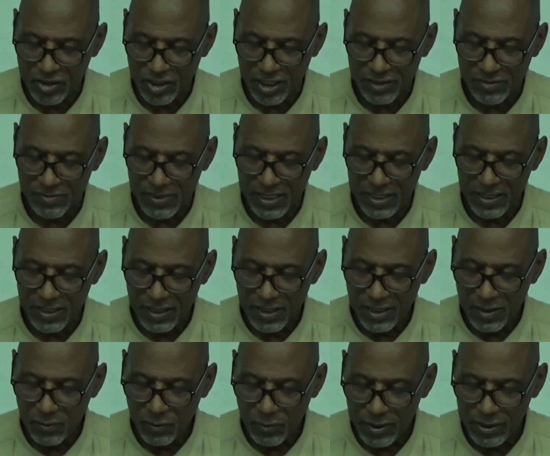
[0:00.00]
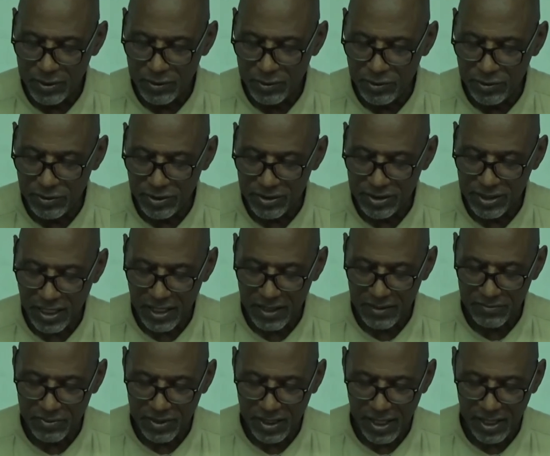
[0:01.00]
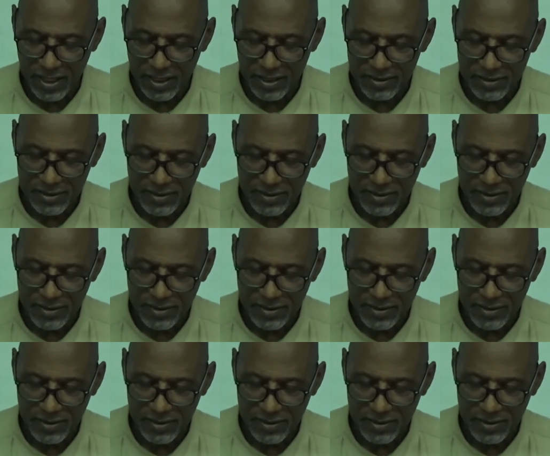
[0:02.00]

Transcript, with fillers: judgment when you do the same thing?